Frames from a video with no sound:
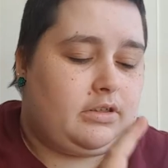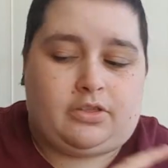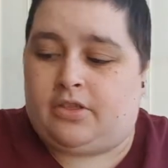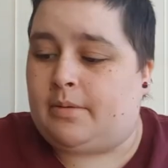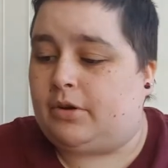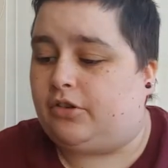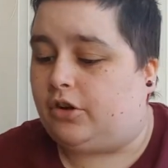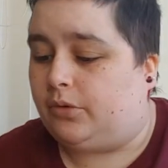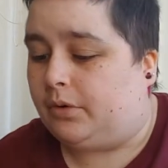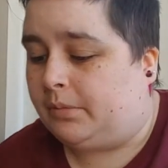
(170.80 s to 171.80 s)
them, I'll show
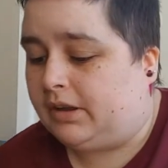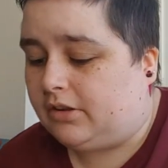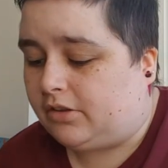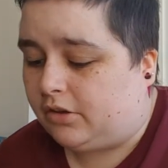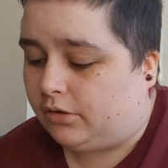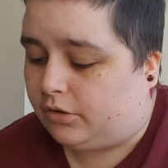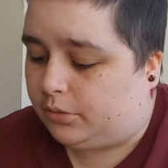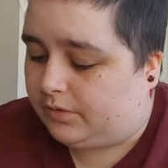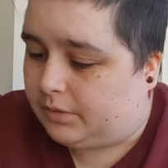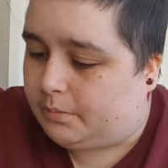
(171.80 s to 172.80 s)
you in a minute, because there goes
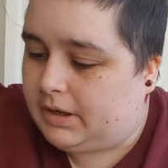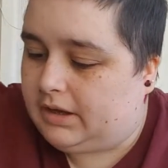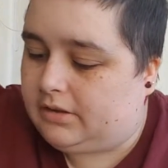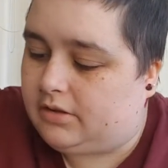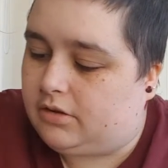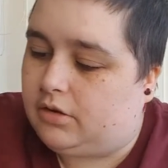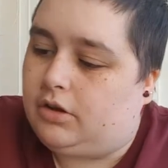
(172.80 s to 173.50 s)
with his mix.